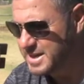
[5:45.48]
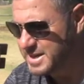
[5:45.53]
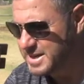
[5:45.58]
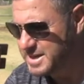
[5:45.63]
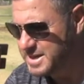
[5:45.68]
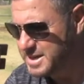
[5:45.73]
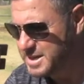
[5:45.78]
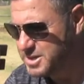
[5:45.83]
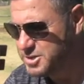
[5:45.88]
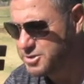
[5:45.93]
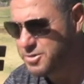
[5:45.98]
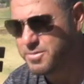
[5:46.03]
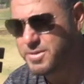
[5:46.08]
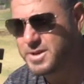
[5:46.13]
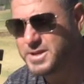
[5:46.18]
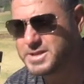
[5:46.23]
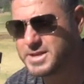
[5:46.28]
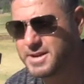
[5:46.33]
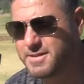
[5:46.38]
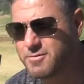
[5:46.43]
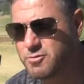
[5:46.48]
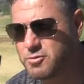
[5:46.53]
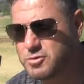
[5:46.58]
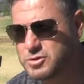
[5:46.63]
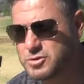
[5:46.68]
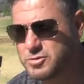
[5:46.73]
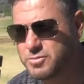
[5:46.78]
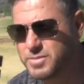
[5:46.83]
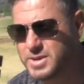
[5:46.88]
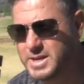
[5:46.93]
he should be a tough horse
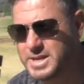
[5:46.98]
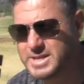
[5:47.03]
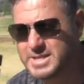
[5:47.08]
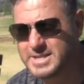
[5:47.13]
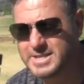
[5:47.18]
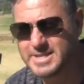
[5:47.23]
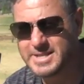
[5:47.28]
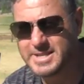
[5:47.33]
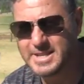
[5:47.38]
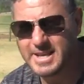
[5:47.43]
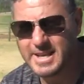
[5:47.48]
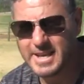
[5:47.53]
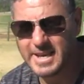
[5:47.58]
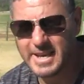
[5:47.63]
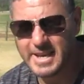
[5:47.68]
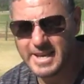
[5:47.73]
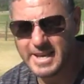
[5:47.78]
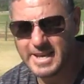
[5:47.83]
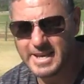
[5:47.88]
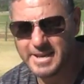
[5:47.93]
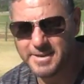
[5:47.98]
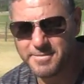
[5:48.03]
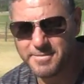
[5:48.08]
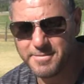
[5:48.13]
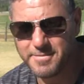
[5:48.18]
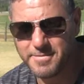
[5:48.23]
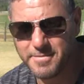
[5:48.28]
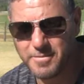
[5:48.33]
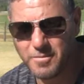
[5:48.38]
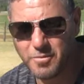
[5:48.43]
to beat.
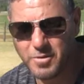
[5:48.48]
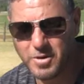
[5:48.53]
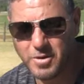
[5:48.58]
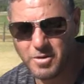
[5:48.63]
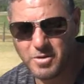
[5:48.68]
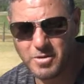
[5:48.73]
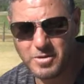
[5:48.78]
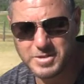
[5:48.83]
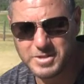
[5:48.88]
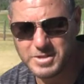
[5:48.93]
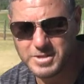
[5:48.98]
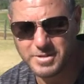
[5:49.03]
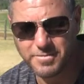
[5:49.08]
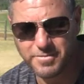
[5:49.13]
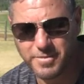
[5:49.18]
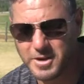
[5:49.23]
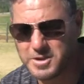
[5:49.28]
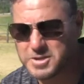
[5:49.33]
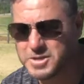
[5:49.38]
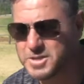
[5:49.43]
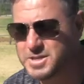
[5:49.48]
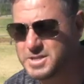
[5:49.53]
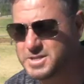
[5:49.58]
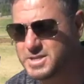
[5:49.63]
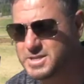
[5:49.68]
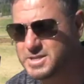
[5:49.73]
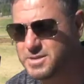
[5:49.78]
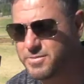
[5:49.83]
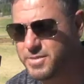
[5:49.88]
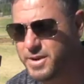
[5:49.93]
We are just approaching this
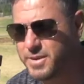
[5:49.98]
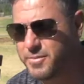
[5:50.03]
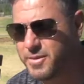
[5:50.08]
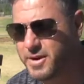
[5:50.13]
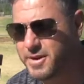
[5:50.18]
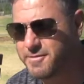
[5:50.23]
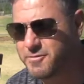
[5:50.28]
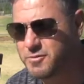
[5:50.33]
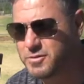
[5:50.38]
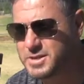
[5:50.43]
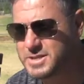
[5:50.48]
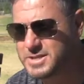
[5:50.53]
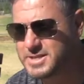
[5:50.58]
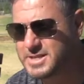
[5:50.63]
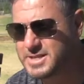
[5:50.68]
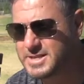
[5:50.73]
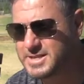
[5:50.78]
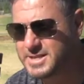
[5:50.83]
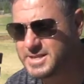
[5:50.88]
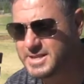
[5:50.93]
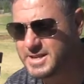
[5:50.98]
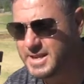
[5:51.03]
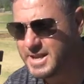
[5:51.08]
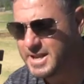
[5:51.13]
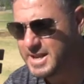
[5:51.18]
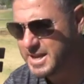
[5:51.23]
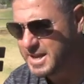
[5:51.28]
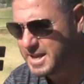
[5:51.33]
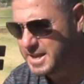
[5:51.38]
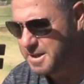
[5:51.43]
as a prep run for the season,
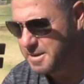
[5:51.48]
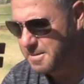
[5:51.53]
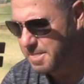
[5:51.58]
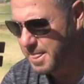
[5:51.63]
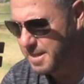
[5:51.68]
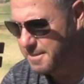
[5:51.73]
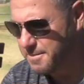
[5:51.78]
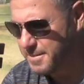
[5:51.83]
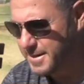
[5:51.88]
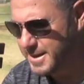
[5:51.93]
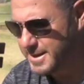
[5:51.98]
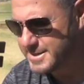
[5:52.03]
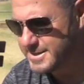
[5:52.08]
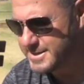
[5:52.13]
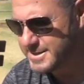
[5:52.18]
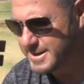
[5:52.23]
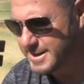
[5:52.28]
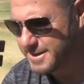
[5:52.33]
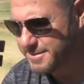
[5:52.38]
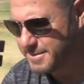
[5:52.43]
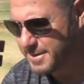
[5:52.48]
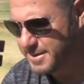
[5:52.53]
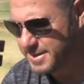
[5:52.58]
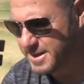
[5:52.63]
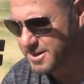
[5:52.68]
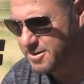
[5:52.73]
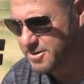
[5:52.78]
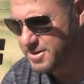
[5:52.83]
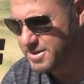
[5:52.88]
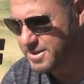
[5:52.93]
but I
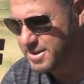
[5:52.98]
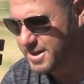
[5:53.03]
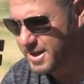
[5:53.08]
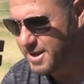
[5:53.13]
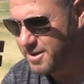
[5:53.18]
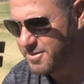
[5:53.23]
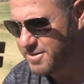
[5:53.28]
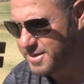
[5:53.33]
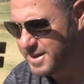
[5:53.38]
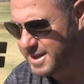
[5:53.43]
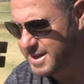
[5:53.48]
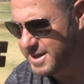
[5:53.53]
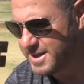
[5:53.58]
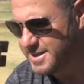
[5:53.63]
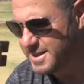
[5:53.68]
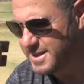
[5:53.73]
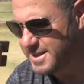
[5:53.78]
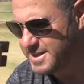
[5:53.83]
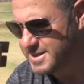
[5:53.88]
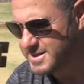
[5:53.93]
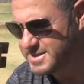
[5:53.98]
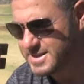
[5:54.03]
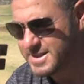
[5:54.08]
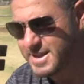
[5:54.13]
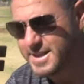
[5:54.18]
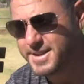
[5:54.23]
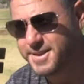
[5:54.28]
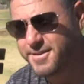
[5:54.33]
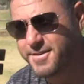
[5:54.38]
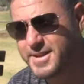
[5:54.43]
think you hit the nail on the head that he's an
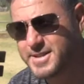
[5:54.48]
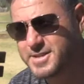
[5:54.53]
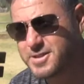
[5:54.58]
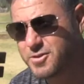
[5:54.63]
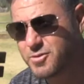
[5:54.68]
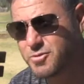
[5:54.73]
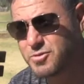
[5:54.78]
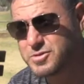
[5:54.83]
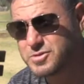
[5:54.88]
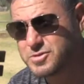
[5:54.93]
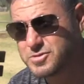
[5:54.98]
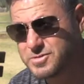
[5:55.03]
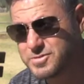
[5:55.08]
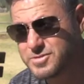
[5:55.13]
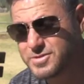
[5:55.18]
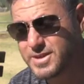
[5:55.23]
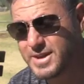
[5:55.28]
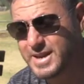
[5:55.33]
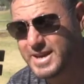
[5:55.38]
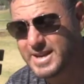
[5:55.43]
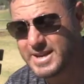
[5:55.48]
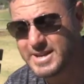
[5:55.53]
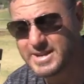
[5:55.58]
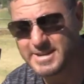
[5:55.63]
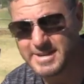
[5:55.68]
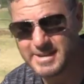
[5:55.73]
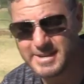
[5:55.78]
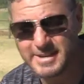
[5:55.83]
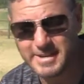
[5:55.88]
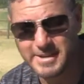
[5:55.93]
underrated horse,
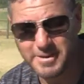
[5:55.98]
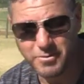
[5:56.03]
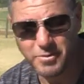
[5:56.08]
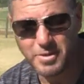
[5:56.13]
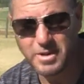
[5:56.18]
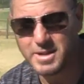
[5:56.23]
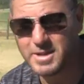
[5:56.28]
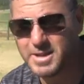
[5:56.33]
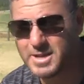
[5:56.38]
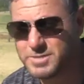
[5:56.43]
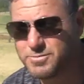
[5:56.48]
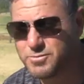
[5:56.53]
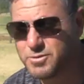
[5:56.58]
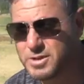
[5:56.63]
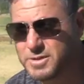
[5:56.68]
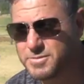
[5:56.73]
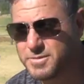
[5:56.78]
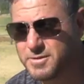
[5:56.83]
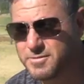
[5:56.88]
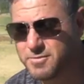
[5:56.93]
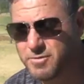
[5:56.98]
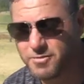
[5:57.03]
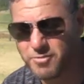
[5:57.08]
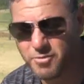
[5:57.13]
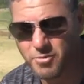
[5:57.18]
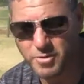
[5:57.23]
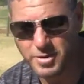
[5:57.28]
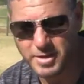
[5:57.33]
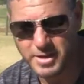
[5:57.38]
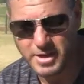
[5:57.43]
and when he does put his best foot
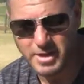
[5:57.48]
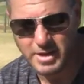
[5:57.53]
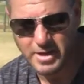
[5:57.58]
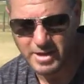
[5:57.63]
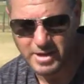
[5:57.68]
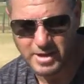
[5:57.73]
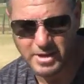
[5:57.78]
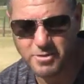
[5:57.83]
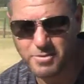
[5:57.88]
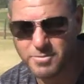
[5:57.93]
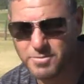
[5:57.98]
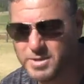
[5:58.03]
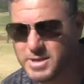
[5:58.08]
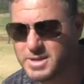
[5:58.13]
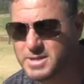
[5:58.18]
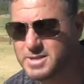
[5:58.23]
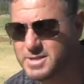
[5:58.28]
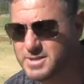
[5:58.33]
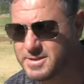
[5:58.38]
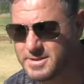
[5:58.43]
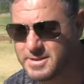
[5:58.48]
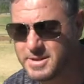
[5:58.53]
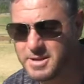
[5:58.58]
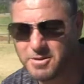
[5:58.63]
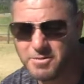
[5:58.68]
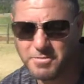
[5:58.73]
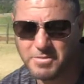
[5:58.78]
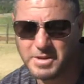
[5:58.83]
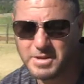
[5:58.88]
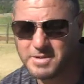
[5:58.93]
forward, he could beat
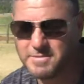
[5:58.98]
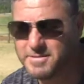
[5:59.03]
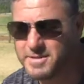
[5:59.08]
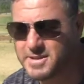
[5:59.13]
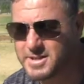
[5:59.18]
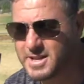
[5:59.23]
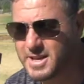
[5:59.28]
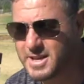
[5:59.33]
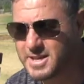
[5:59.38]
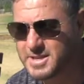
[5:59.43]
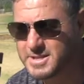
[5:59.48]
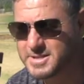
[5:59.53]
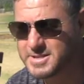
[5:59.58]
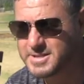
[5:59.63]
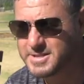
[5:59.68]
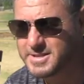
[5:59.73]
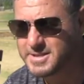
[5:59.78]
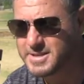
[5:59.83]
a field like this.